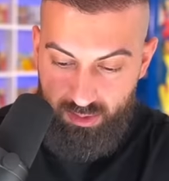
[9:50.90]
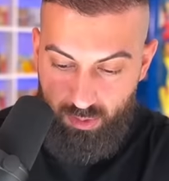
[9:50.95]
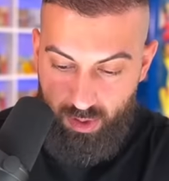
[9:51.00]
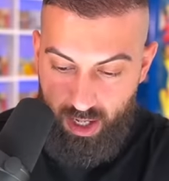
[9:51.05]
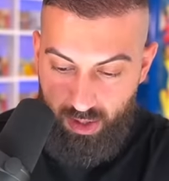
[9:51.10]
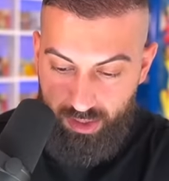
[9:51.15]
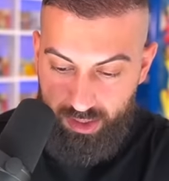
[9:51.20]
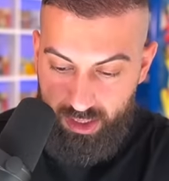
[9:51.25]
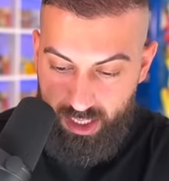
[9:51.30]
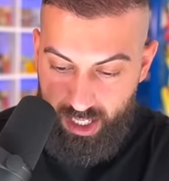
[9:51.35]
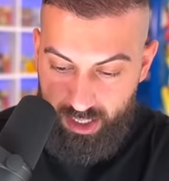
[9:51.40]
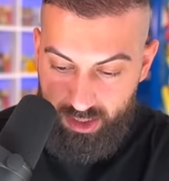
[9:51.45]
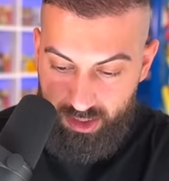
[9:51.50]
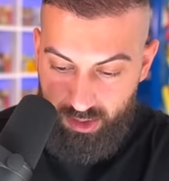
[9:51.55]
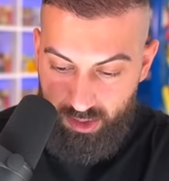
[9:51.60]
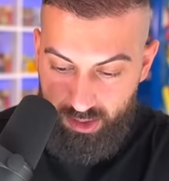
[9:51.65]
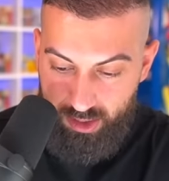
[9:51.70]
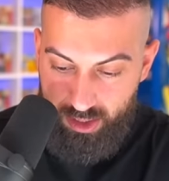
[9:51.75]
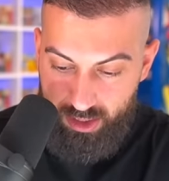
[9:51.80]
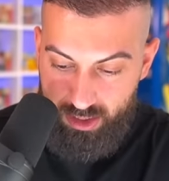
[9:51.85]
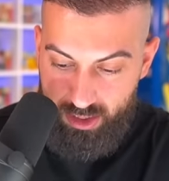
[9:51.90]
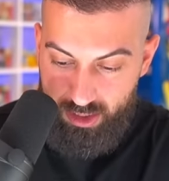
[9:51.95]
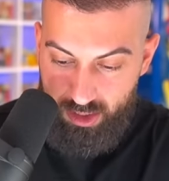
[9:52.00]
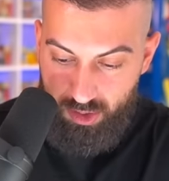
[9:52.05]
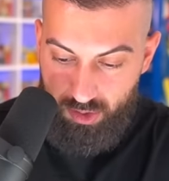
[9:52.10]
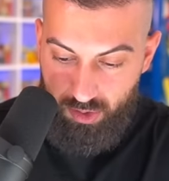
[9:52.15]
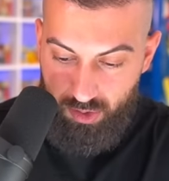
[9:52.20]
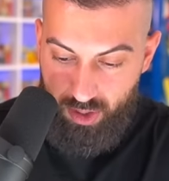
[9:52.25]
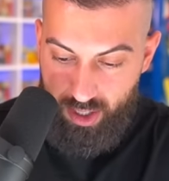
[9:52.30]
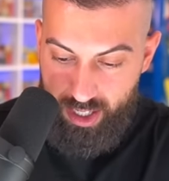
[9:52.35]
Wow, the texture on this is
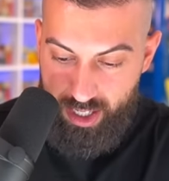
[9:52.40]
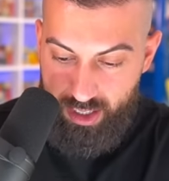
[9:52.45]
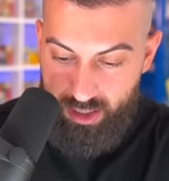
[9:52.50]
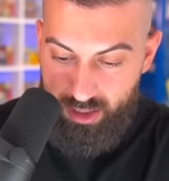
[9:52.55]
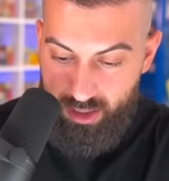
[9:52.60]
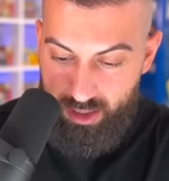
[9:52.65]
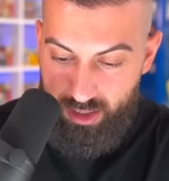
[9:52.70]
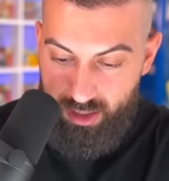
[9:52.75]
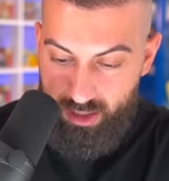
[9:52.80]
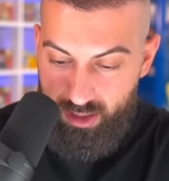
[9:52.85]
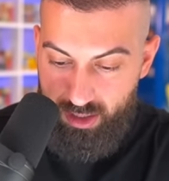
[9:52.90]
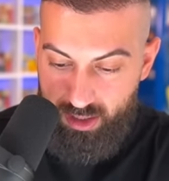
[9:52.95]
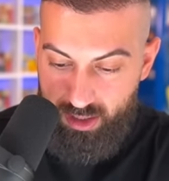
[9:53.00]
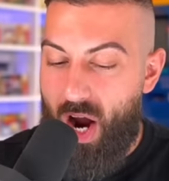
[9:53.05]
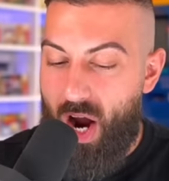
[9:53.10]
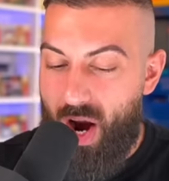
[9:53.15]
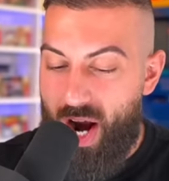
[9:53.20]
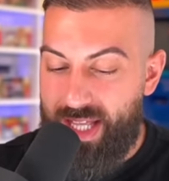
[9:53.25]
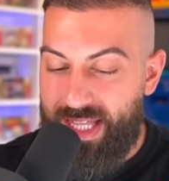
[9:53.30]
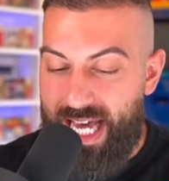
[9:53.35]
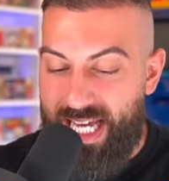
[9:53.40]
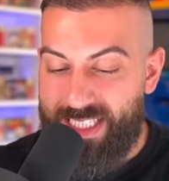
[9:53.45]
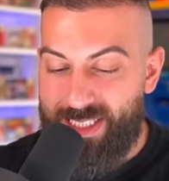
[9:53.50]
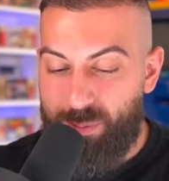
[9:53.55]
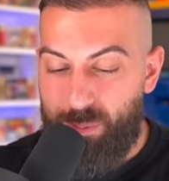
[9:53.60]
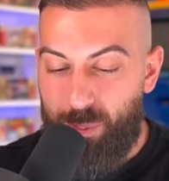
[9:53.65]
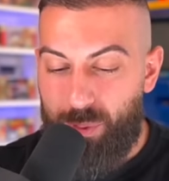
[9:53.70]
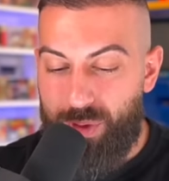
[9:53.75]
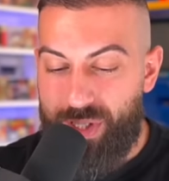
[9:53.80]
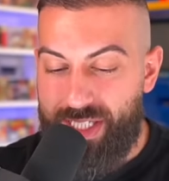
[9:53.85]
crazy. All right, that
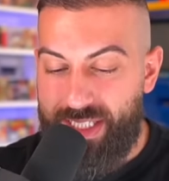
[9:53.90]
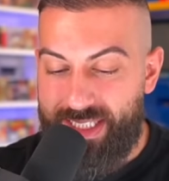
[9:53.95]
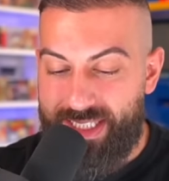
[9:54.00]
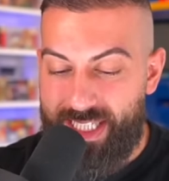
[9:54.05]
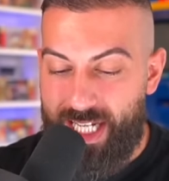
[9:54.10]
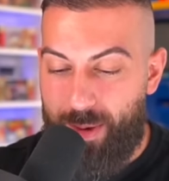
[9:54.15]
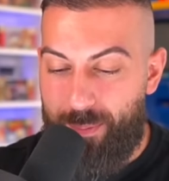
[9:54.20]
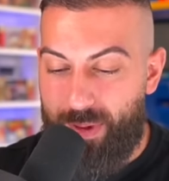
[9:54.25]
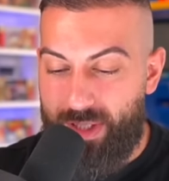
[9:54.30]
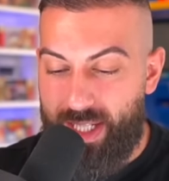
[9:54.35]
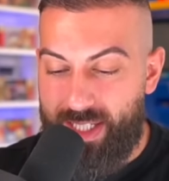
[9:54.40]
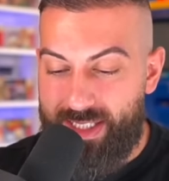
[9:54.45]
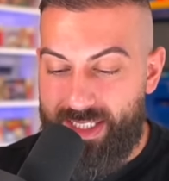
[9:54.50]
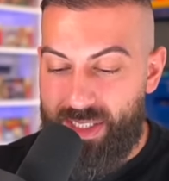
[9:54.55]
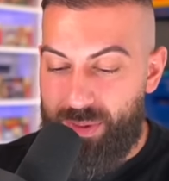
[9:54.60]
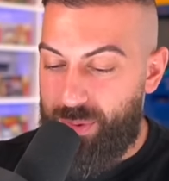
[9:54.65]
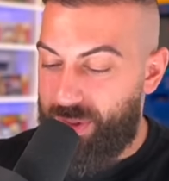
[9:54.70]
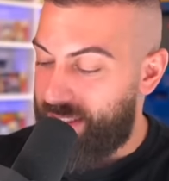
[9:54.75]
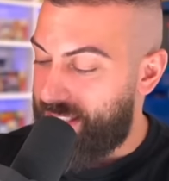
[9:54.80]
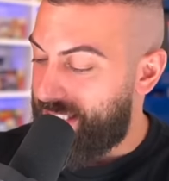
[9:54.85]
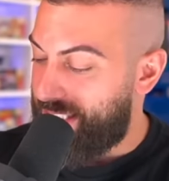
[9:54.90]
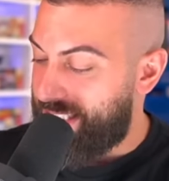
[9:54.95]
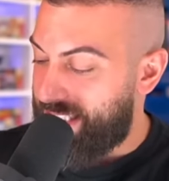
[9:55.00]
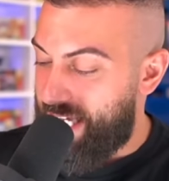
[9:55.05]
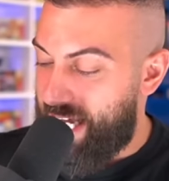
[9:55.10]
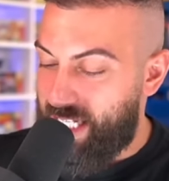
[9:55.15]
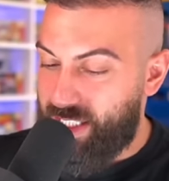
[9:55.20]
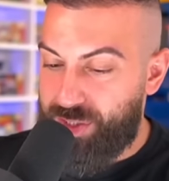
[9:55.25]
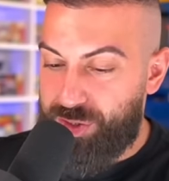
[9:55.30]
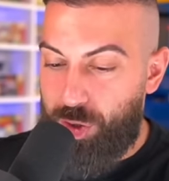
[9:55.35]
is pretty sick, but let's see what this
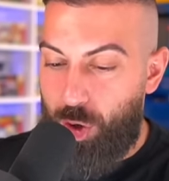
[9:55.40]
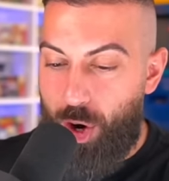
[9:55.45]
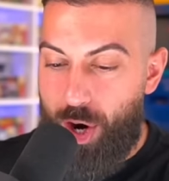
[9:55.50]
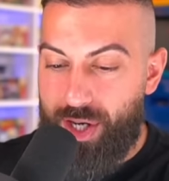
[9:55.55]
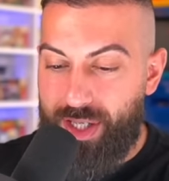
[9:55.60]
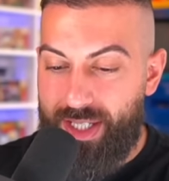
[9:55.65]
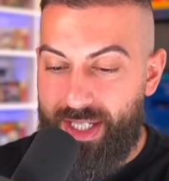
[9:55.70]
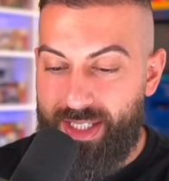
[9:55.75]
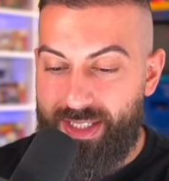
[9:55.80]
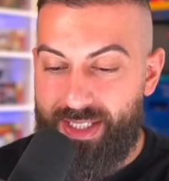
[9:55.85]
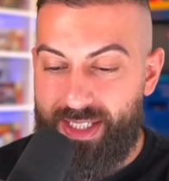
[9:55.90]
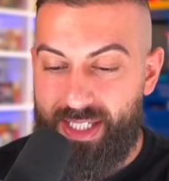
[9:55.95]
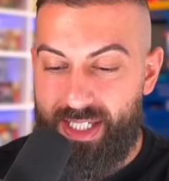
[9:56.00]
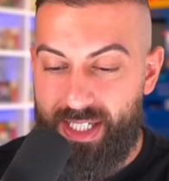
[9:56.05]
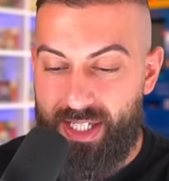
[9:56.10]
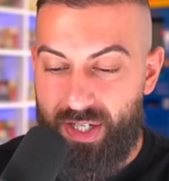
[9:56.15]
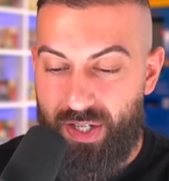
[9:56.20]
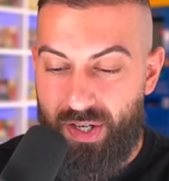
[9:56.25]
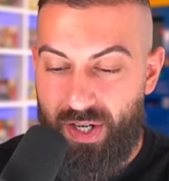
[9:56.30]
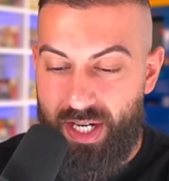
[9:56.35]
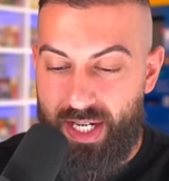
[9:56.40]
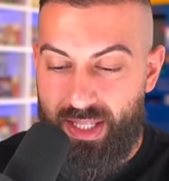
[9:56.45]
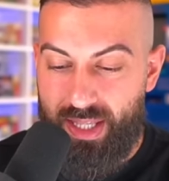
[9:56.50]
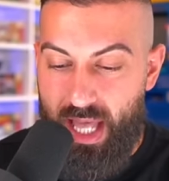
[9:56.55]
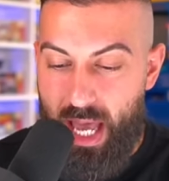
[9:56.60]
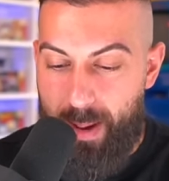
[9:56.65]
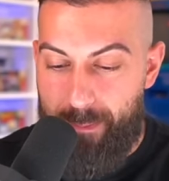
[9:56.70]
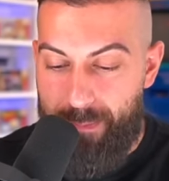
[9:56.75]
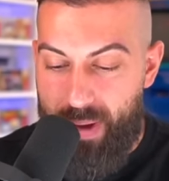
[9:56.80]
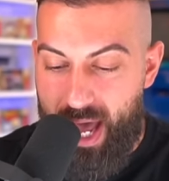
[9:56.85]
last card is here
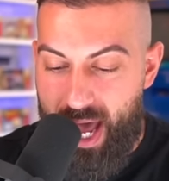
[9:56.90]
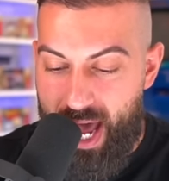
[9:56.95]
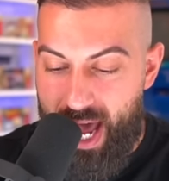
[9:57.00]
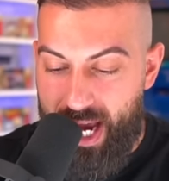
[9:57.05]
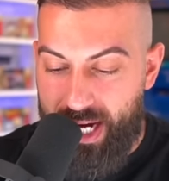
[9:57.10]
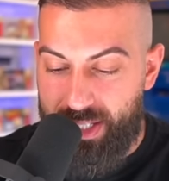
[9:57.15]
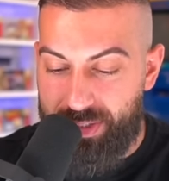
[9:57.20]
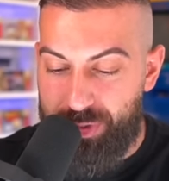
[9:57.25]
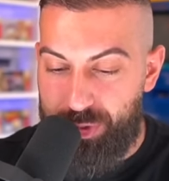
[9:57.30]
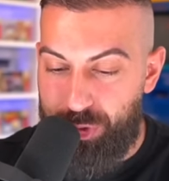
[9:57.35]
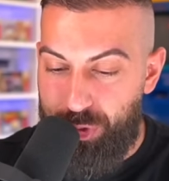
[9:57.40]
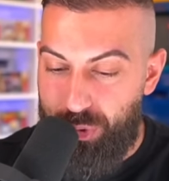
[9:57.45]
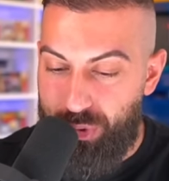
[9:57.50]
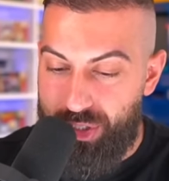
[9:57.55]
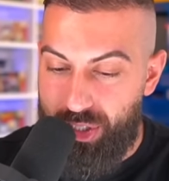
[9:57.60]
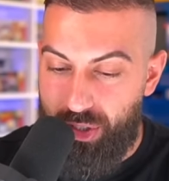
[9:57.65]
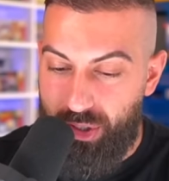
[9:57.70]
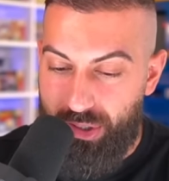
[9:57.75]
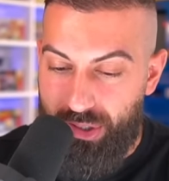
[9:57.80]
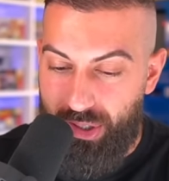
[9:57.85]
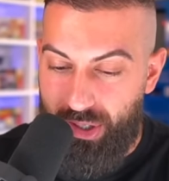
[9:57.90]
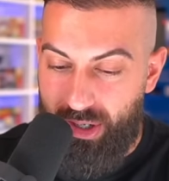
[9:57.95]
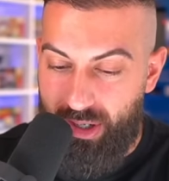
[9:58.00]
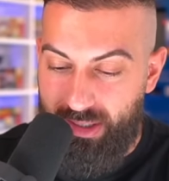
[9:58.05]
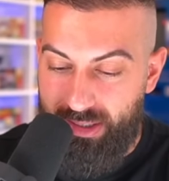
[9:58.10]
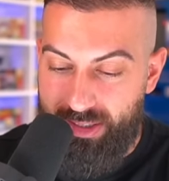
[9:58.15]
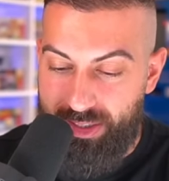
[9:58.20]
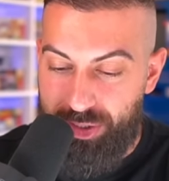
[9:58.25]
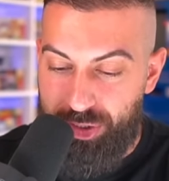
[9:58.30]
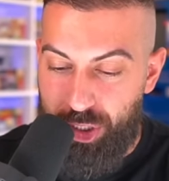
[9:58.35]
in that pack. It's a Yu-Gi-Oh
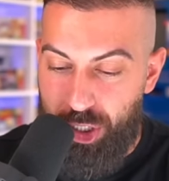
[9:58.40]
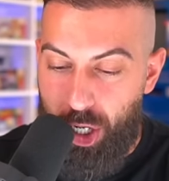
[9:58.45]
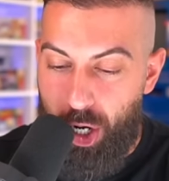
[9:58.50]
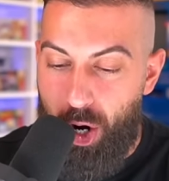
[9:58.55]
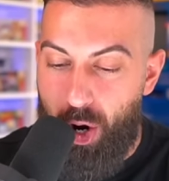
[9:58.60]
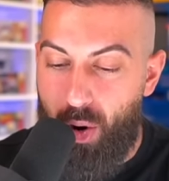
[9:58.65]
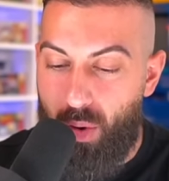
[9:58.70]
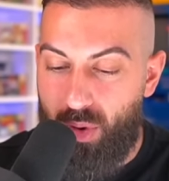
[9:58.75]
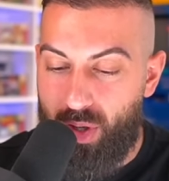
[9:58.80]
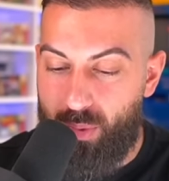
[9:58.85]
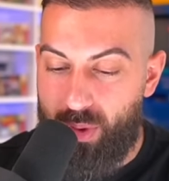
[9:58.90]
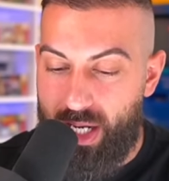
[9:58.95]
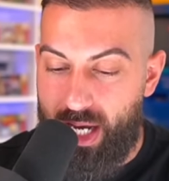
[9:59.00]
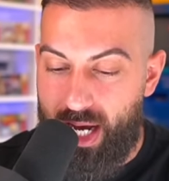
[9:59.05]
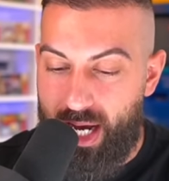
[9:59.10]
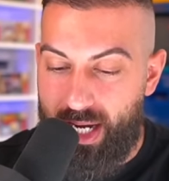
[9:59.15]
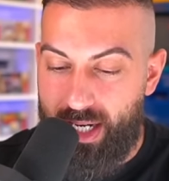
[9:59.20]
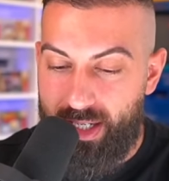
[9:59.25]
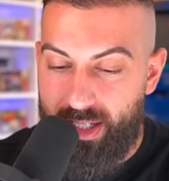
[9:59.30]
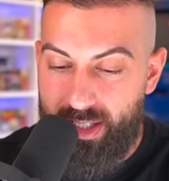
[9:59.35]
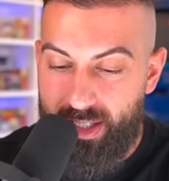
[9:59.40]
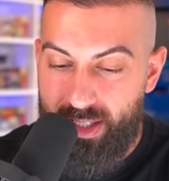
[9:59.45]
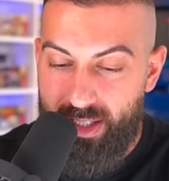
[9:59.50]
card, so what do we got?